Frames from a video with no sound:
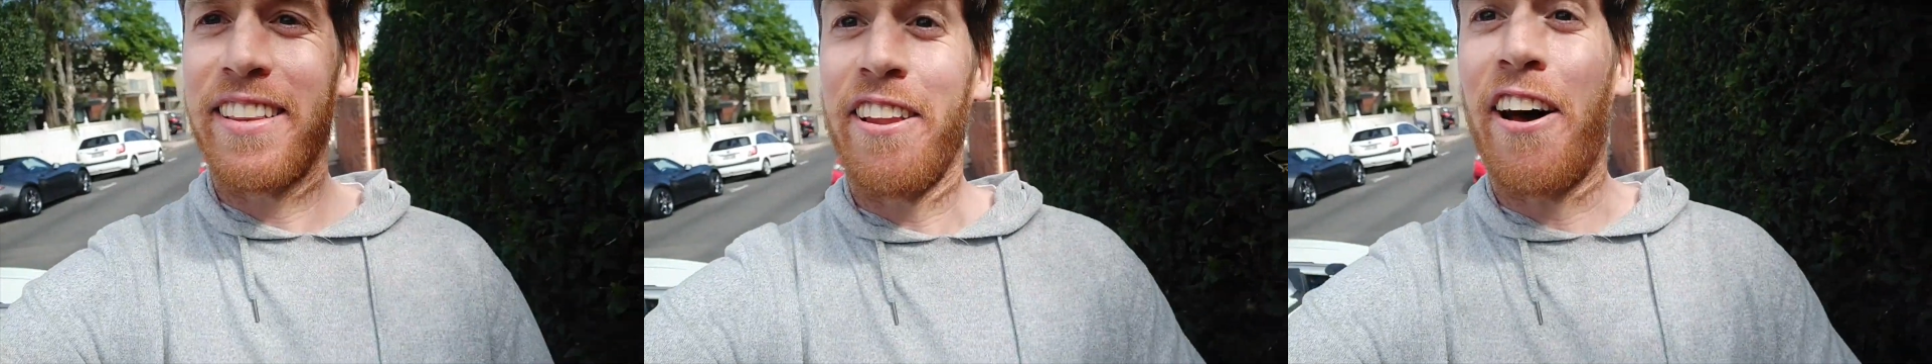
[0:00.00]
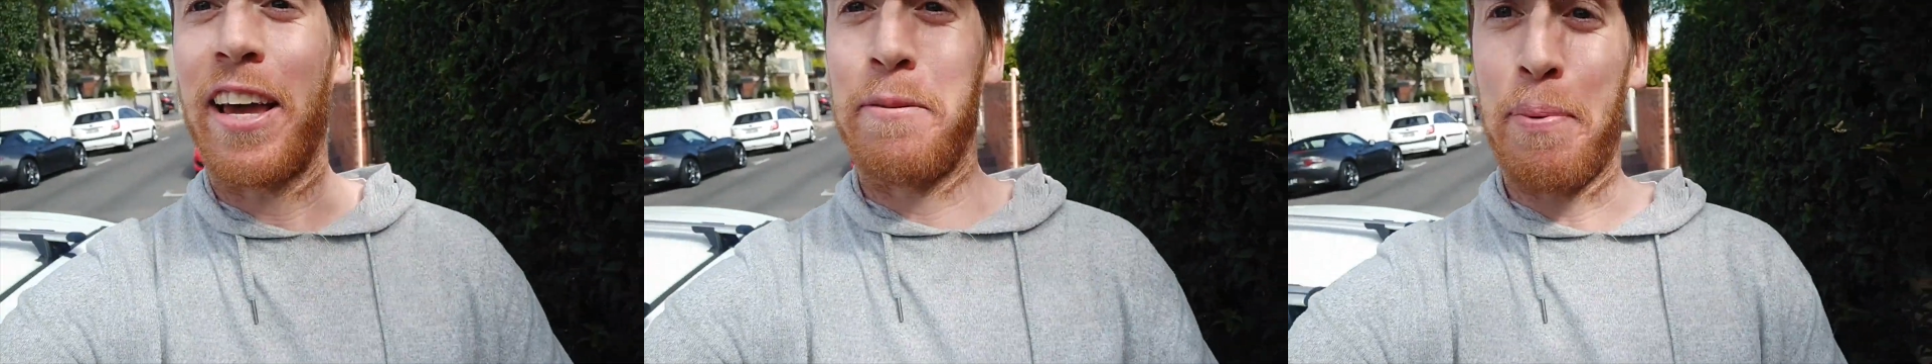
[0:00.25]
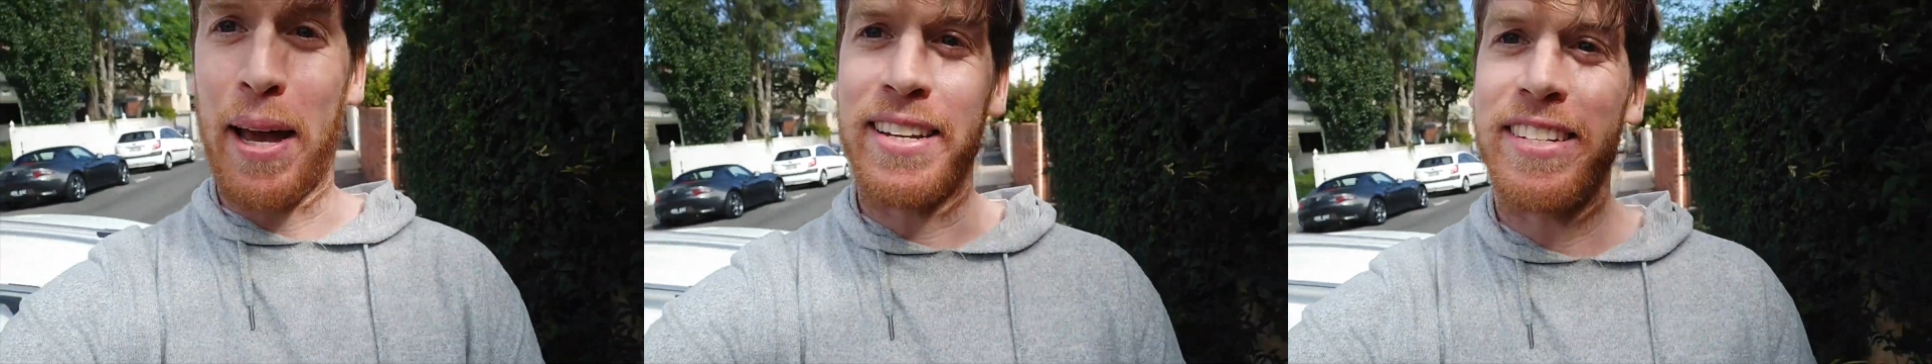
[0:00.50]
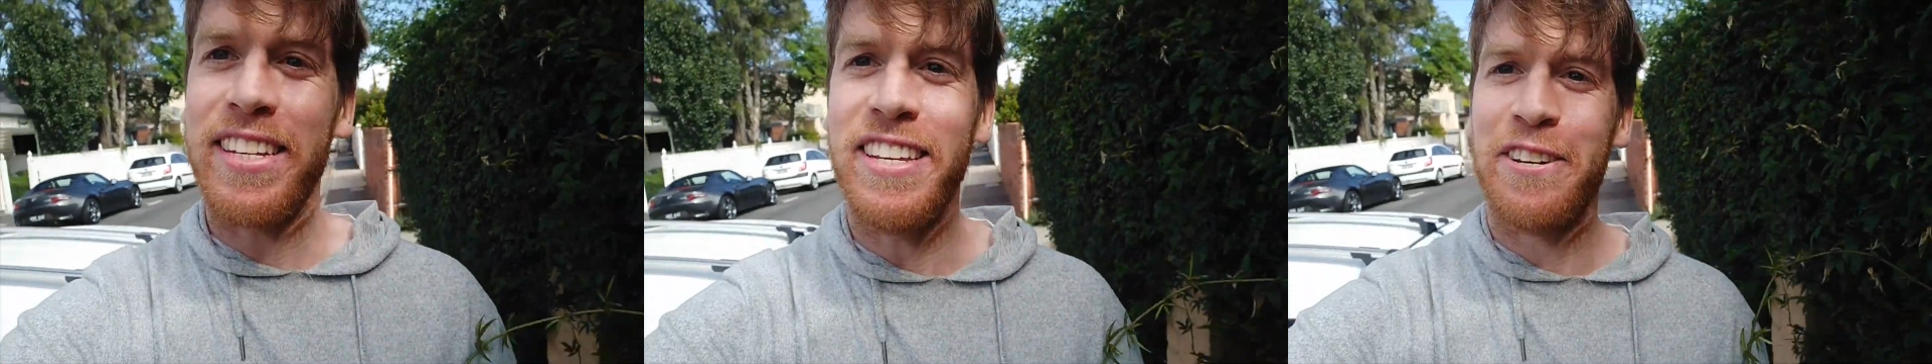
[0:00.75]
like
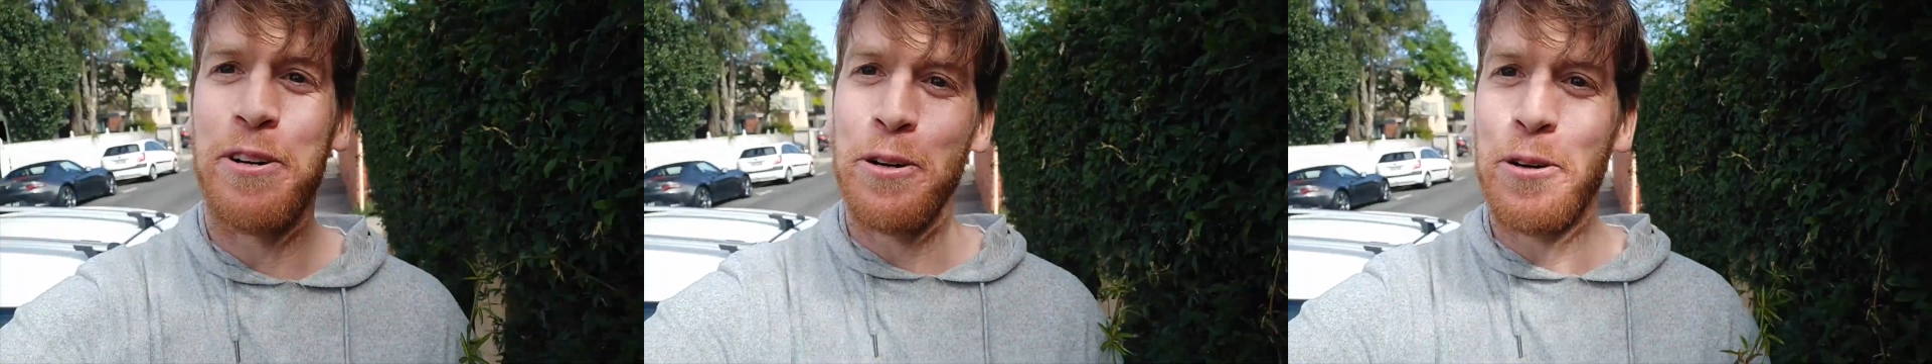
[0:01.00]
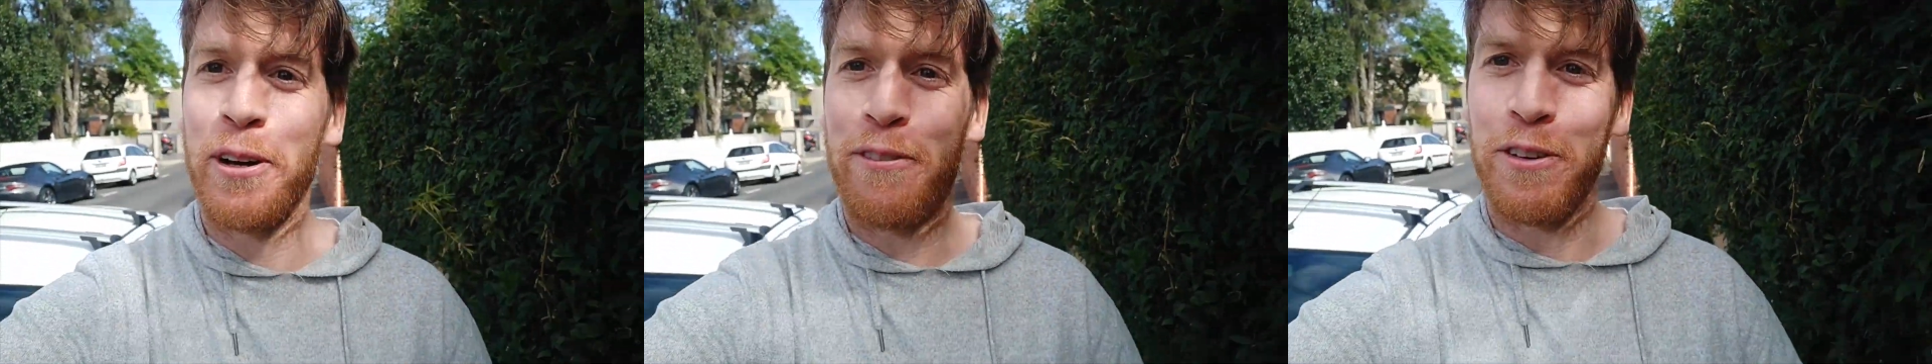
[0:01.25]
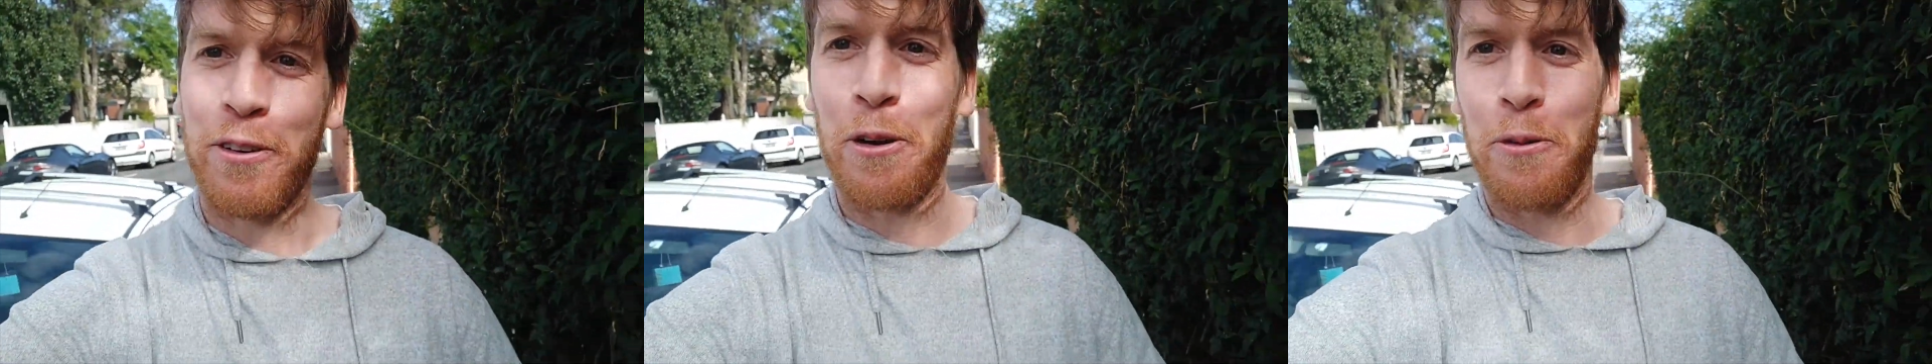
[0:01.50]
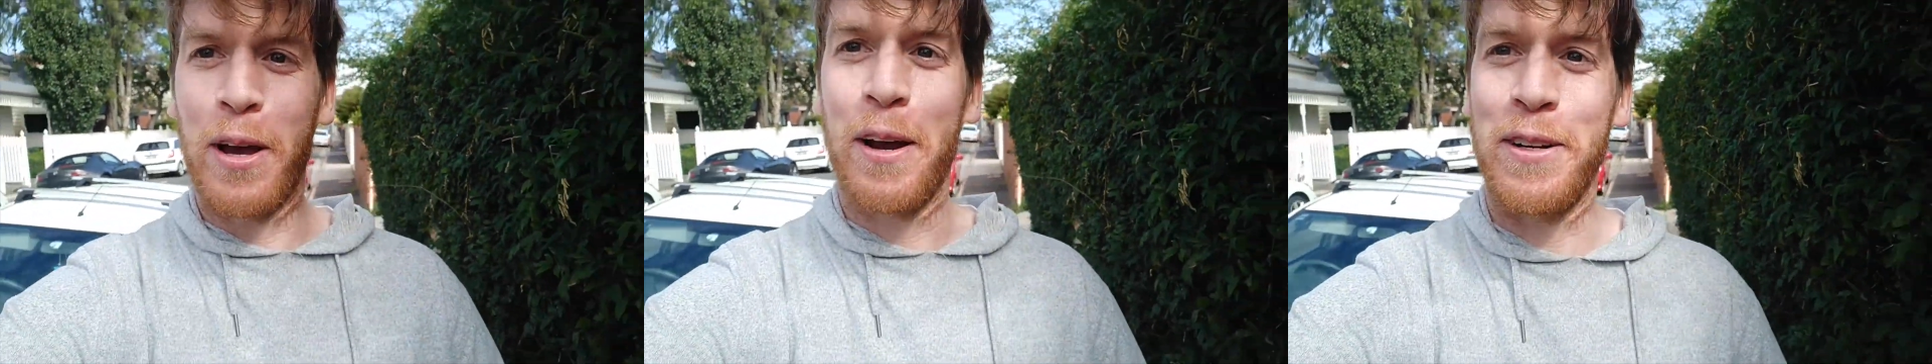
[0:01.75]
Banksy, who, if you're not
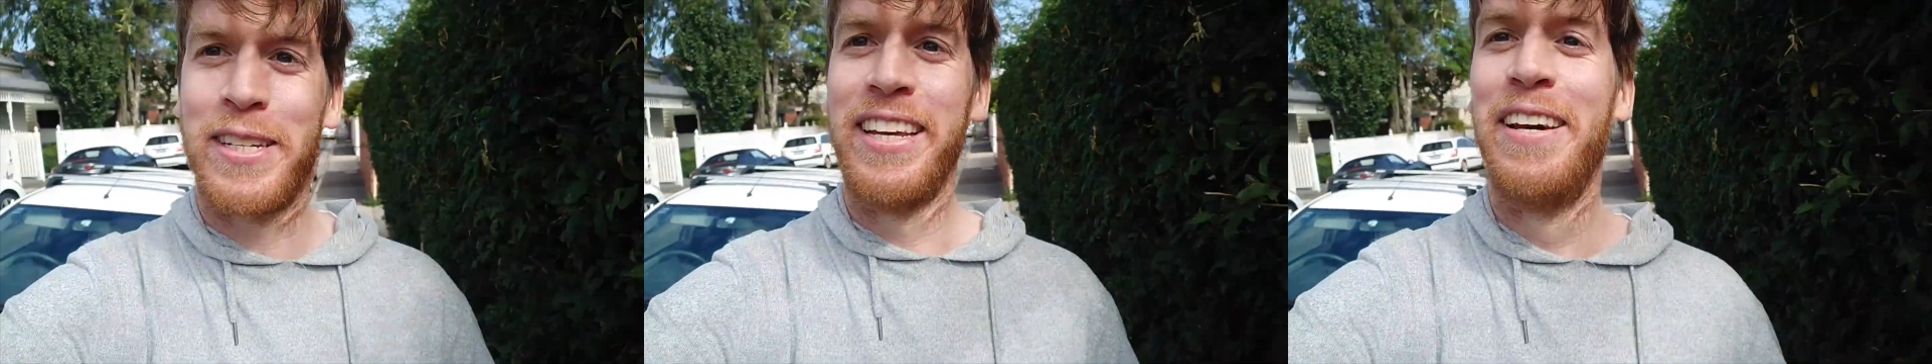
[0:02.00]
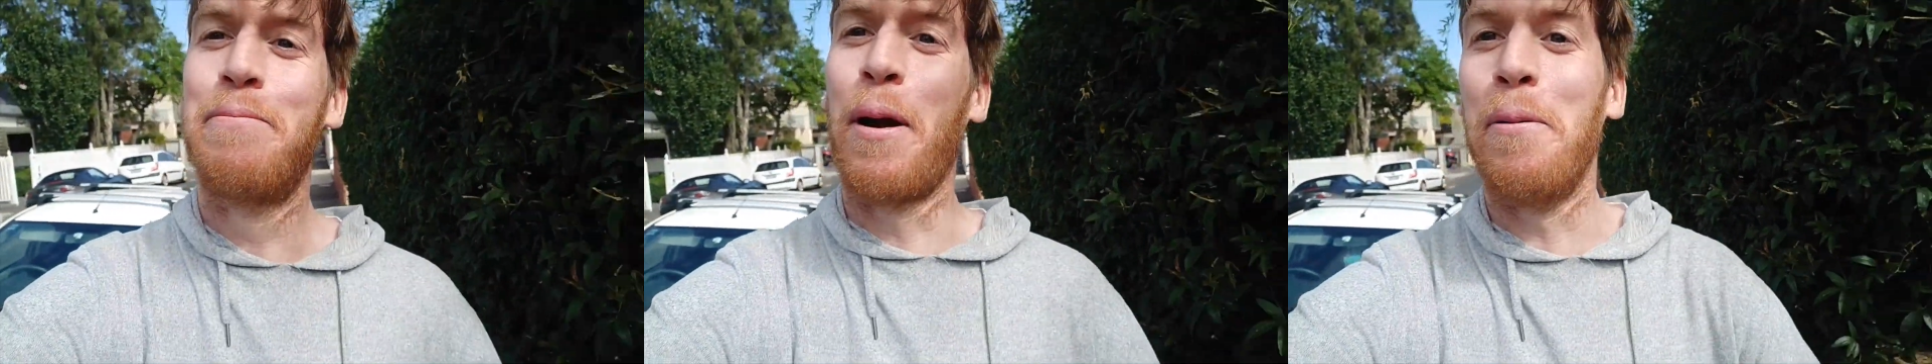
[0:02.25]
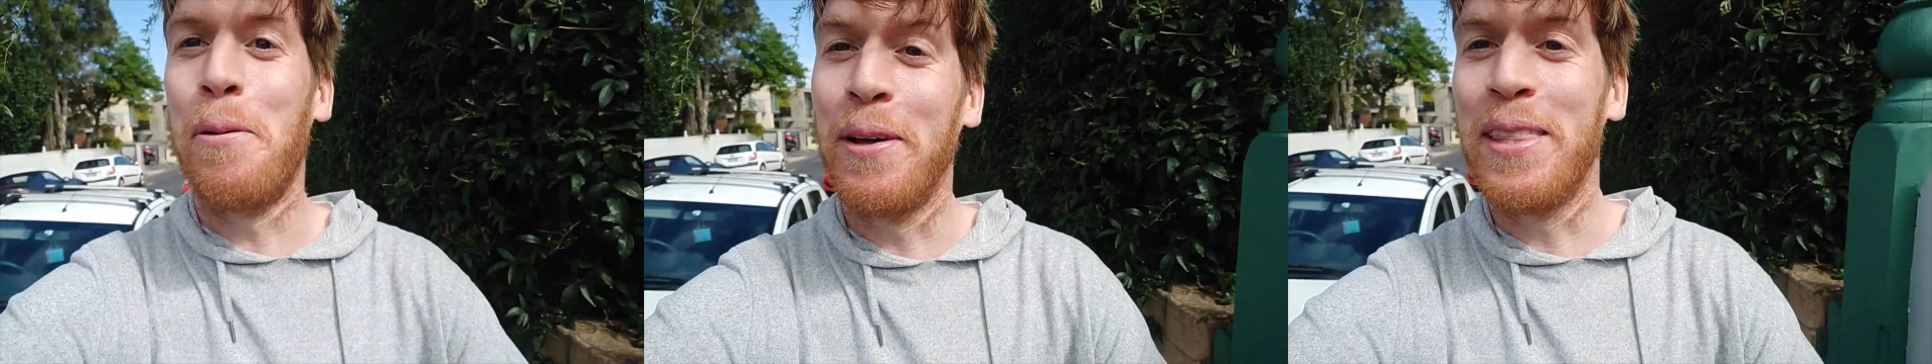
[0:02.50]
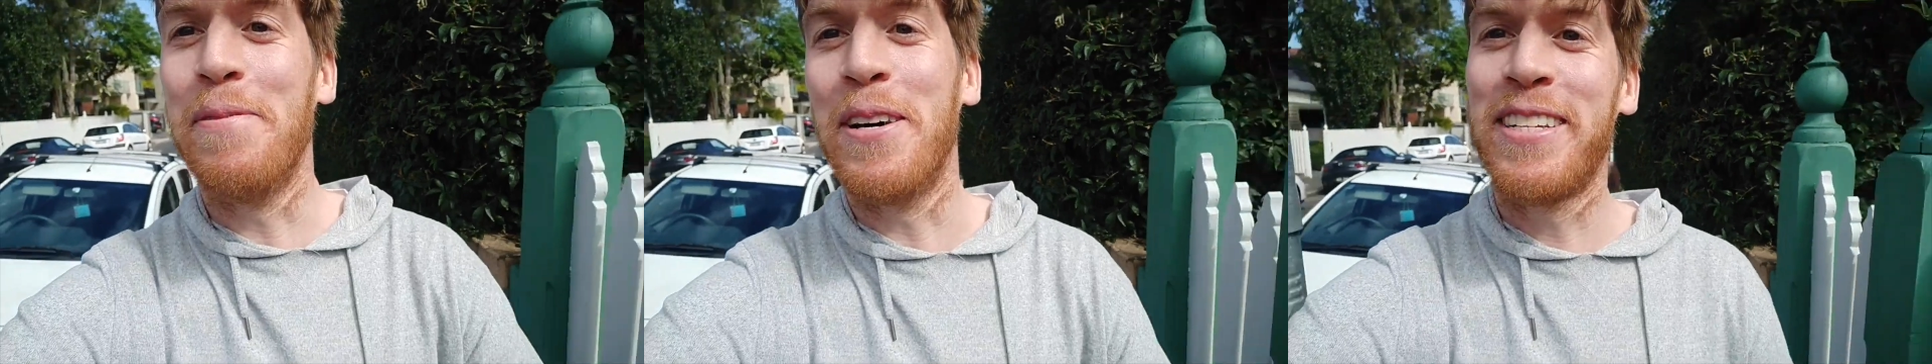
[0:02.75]
aware, is probably
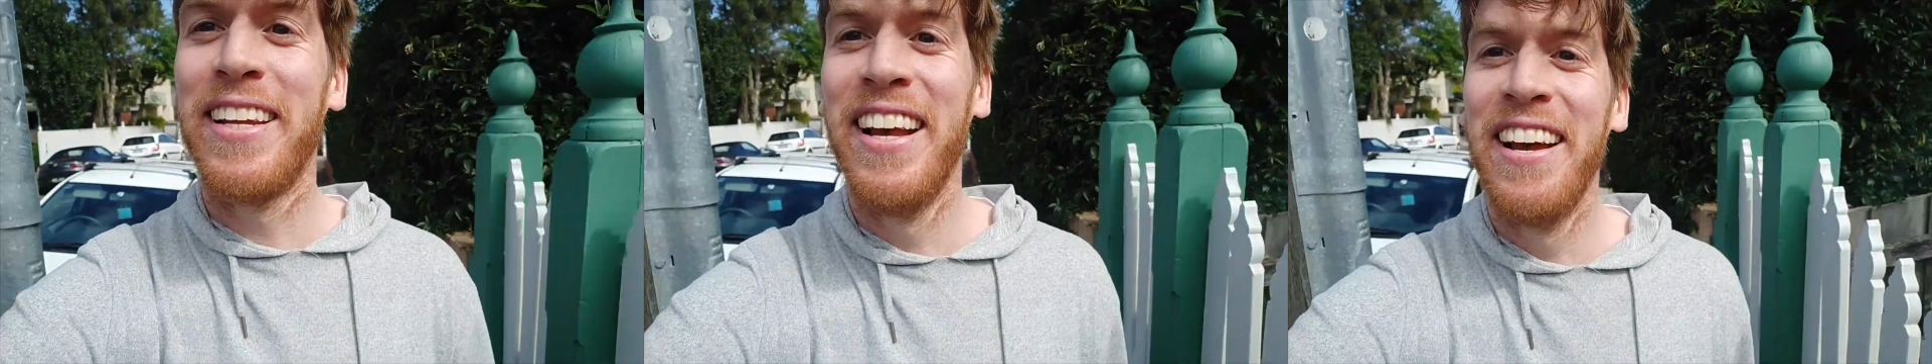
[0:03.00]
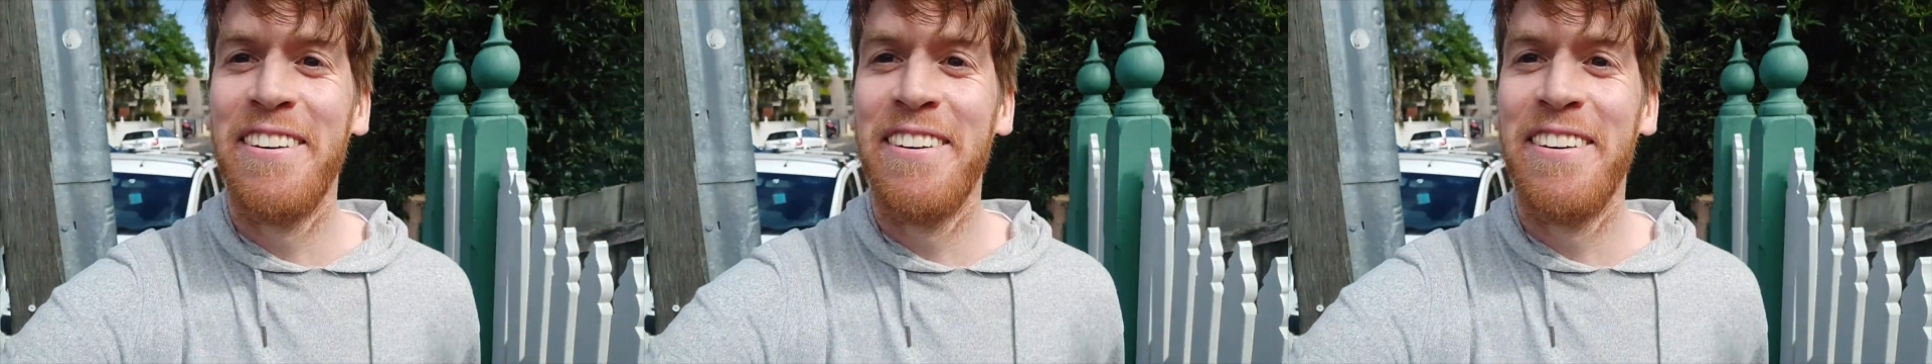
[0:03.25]
the most